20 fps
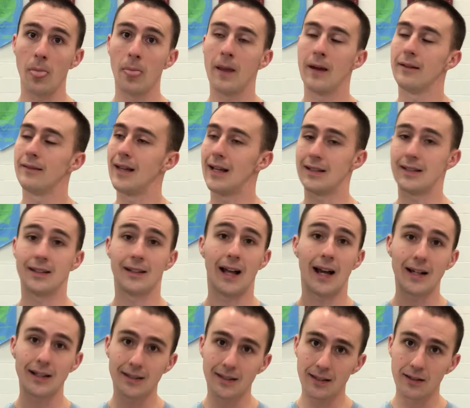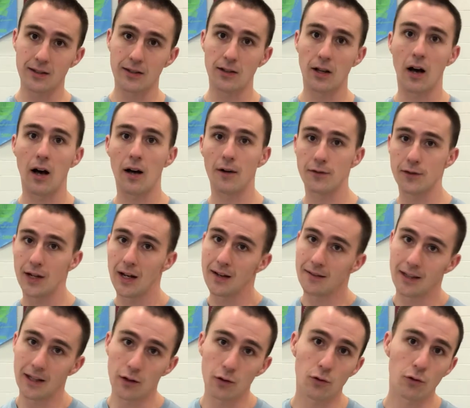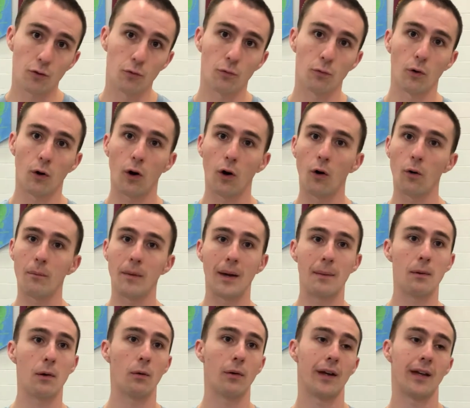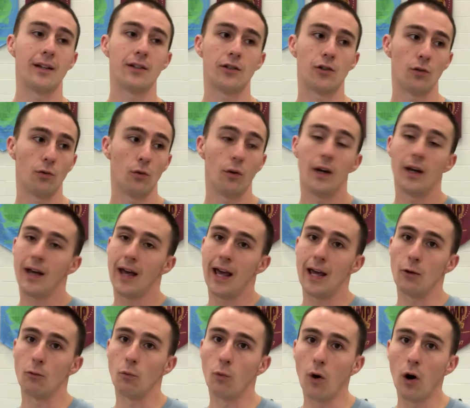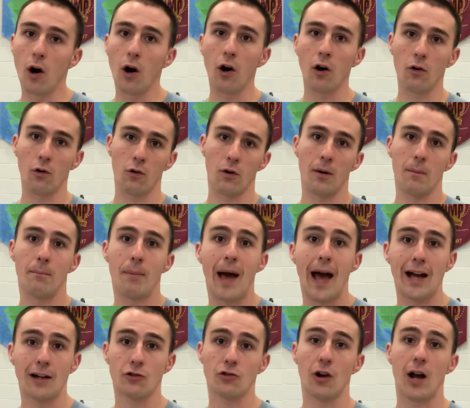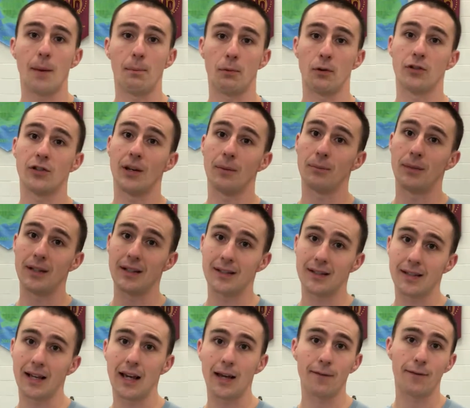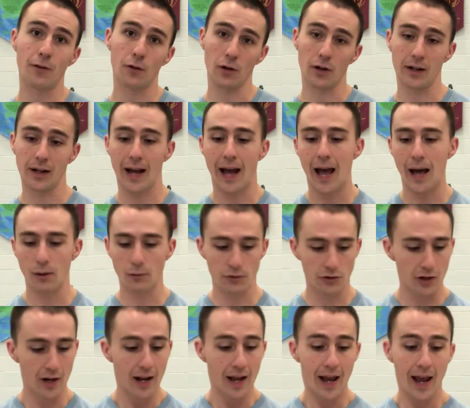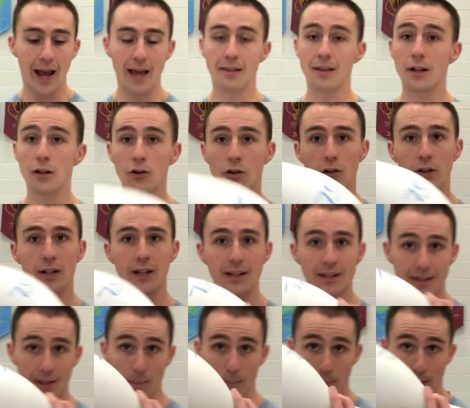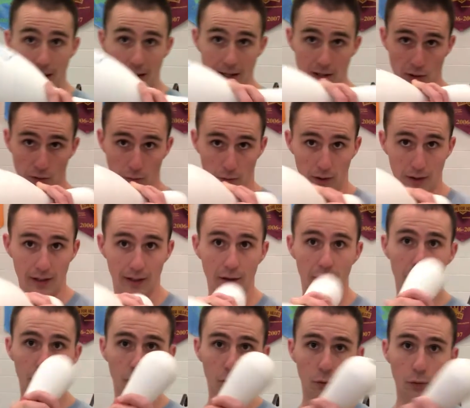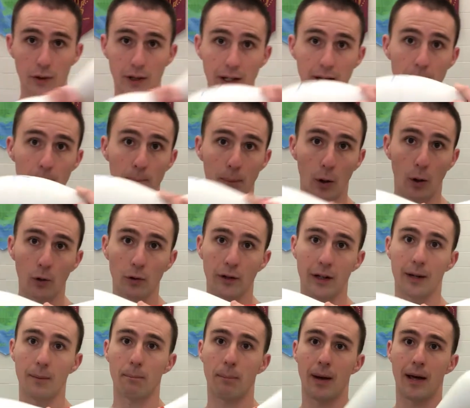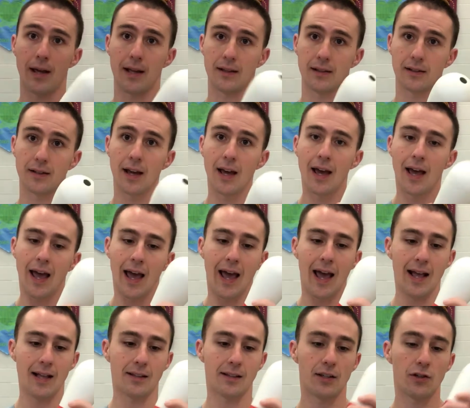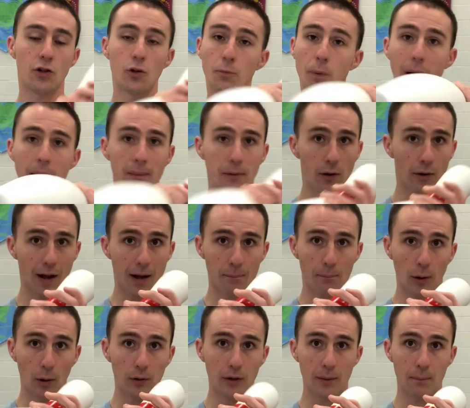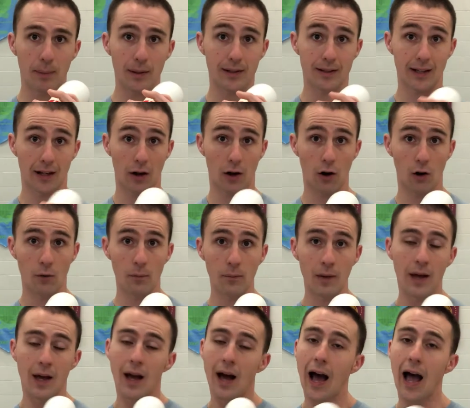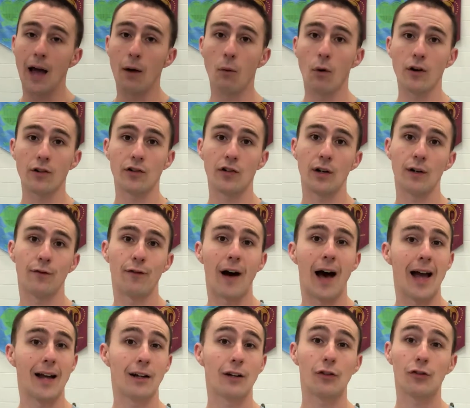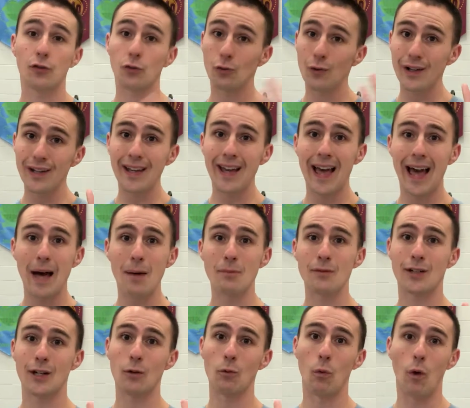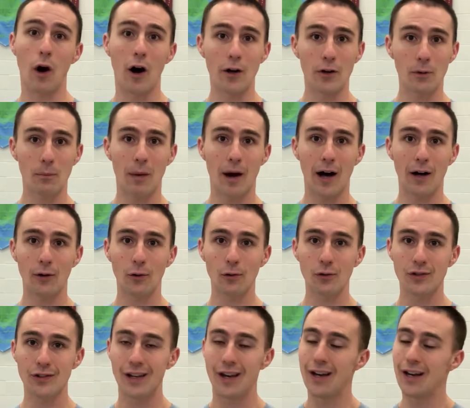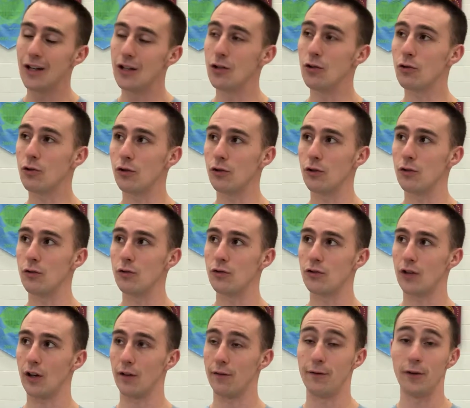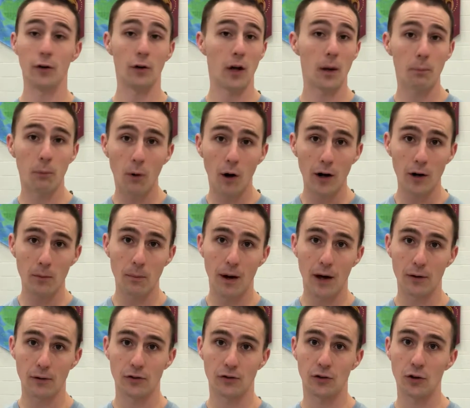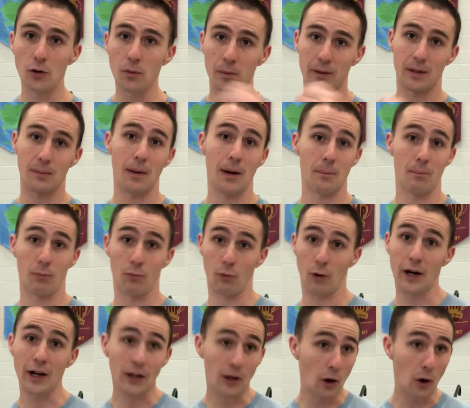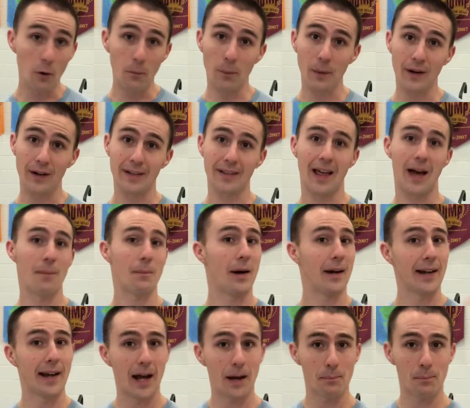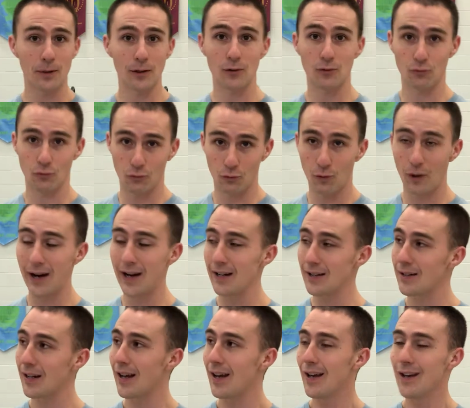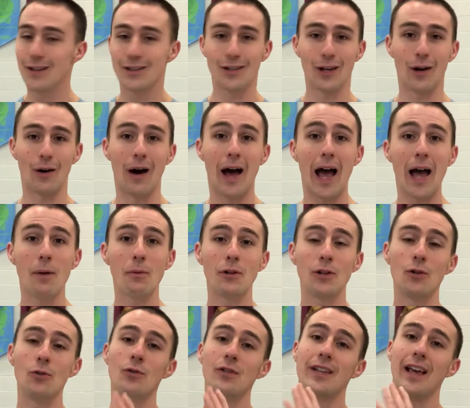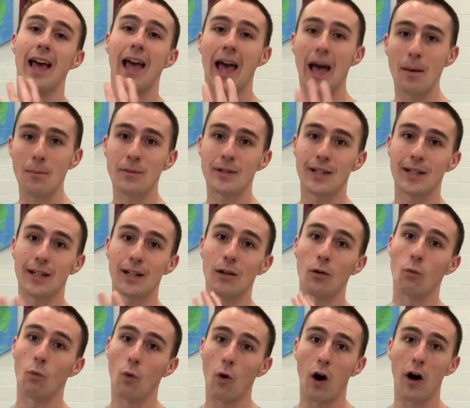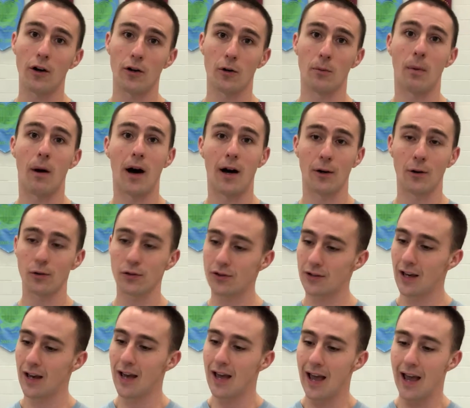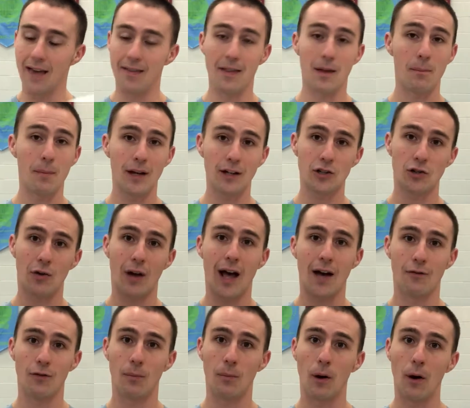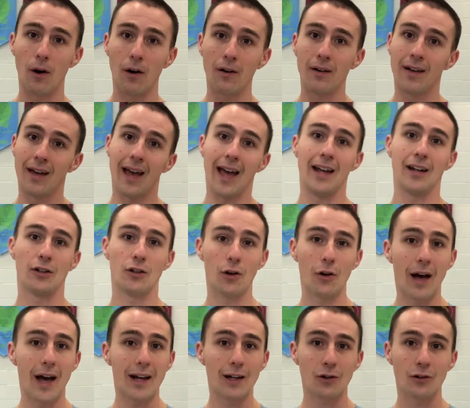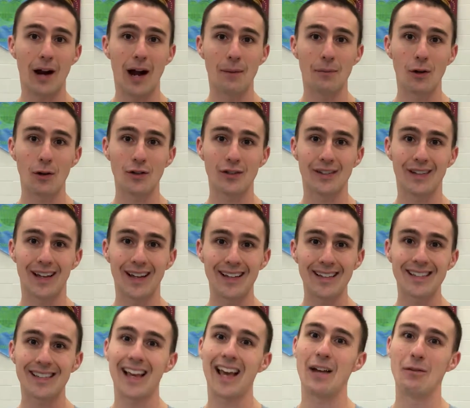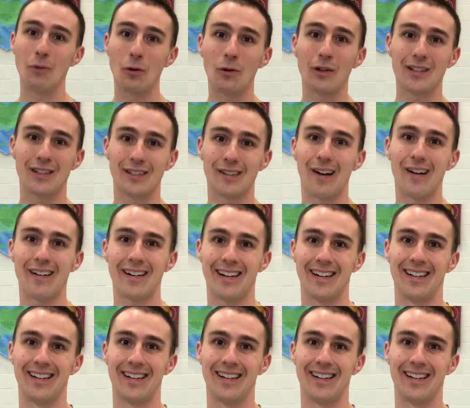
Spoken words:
that's nice and soft, that you could roll maybe into a wall or a backdrop or something safe or a couch. And then you're gonna need some pins. We're gonna need 3 bowling pins. And since you probably don't have bowling pins at home, I want you to find 3 empty water bottles. You could use filled up water bottles too, but they might break open and that might not be great. So I would use empty water bottles, and then make sure you have a ball, and go ahead and grab those things and we'll get started.